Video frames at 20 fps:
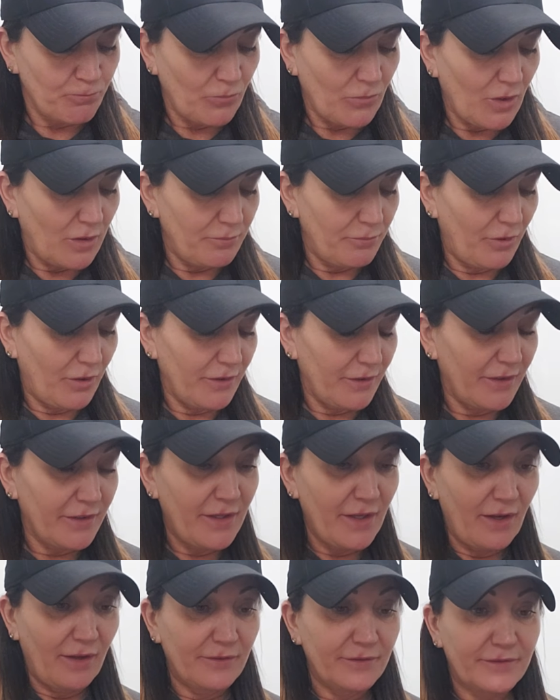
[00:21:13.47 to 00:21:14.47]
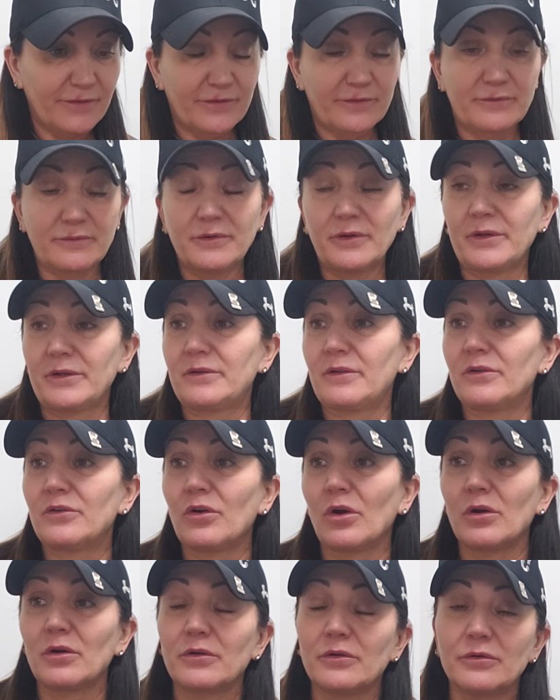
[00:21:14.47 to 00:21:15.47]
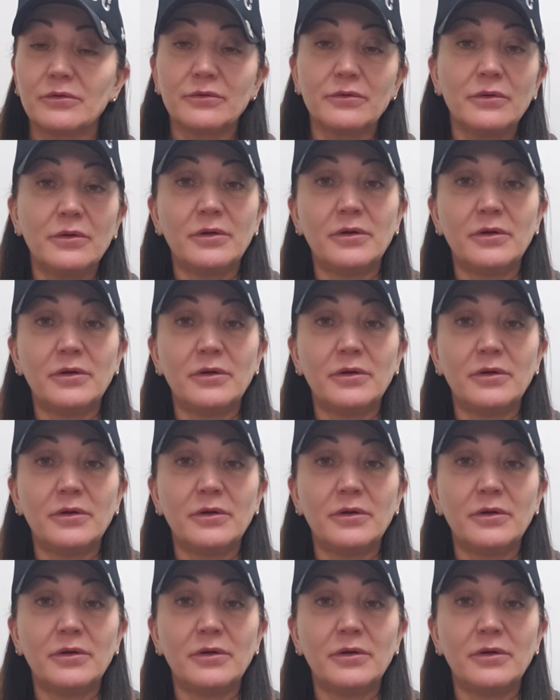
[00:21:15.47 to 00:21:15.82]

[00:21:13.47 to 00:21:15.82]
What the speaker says: But again, like the darker